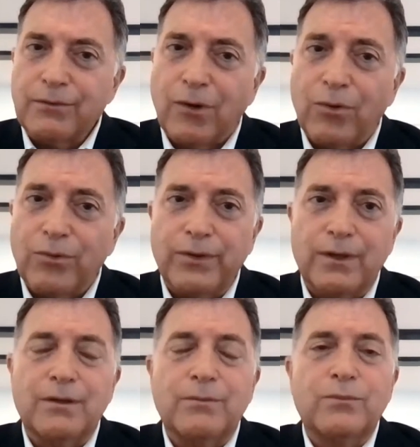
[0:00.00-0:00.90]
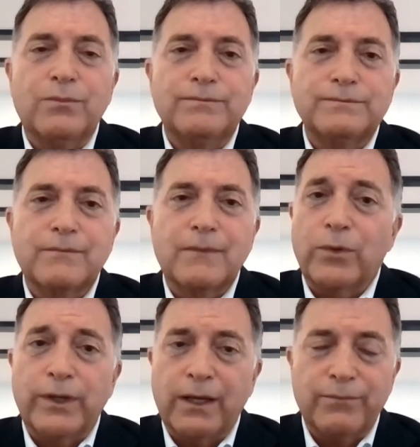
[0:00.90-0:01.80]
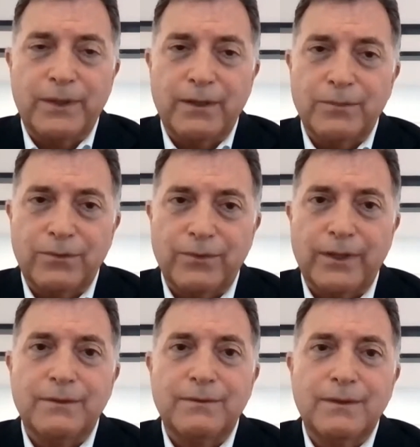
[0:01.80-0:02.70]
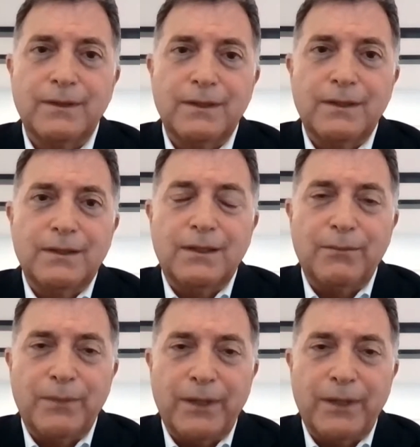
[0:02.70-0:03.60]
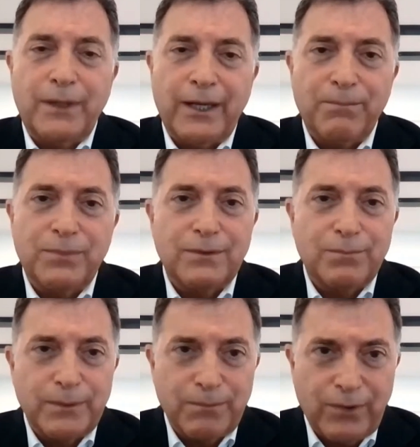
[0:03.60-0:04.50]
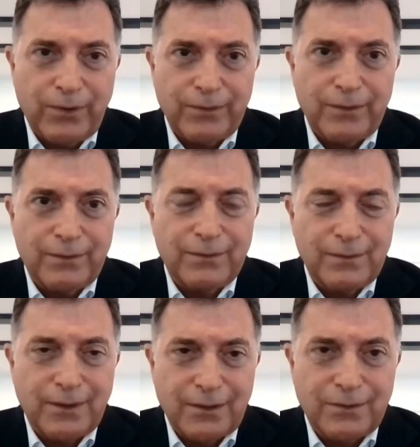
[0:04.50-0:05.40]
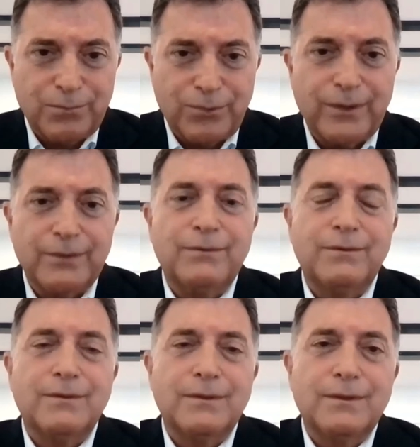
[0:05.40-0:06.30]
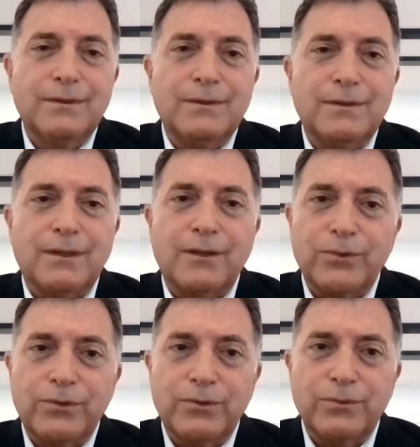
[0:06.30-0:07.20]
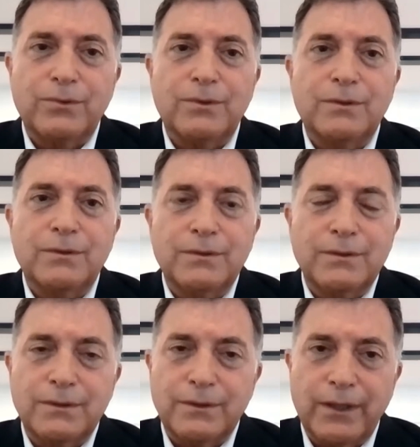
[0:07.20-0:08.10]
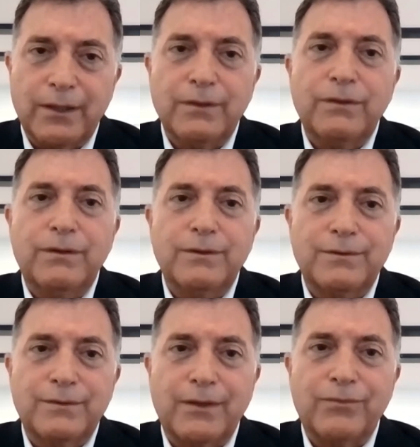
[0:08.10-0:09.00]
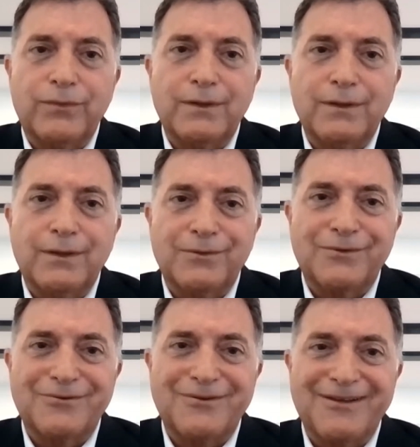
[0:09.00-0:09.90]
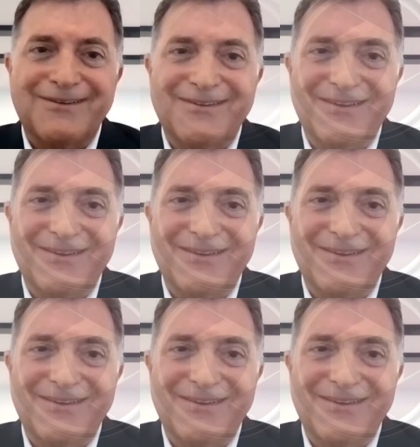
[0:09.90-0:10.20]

older than him would not have been able to write. I'm happy to be part of this enterprise, and I wish you all good health, safety, and success.